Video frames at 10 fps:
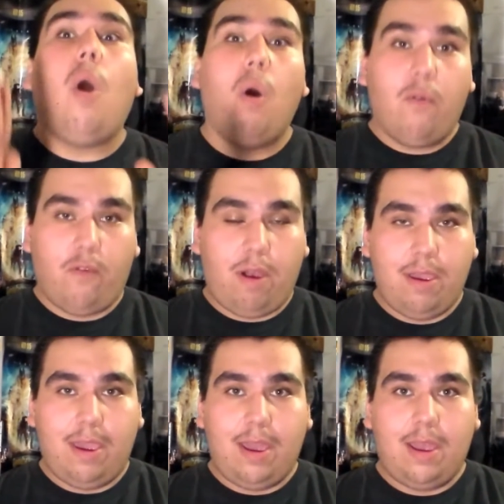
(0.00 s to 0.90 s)

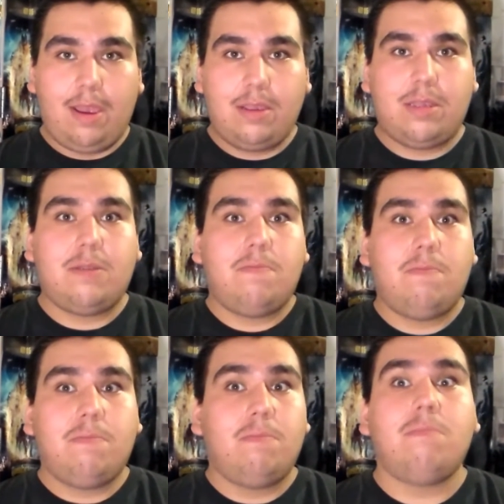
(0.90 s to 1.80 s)
Overall, you guys,
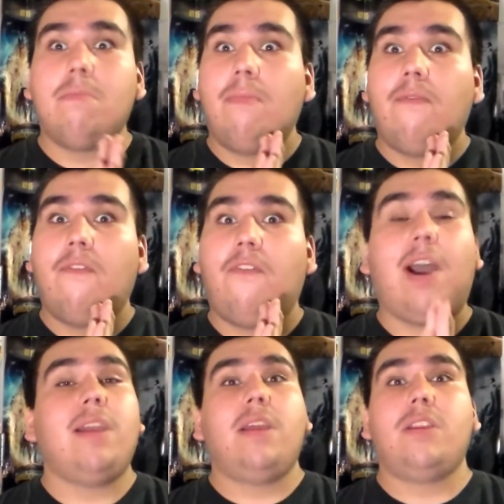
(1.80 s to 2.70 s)

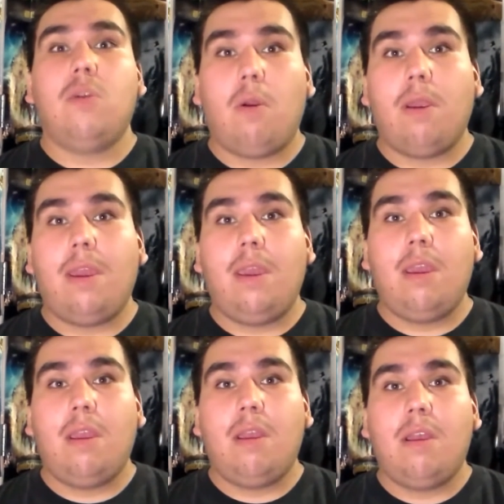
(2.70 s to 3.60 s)
Finding Dory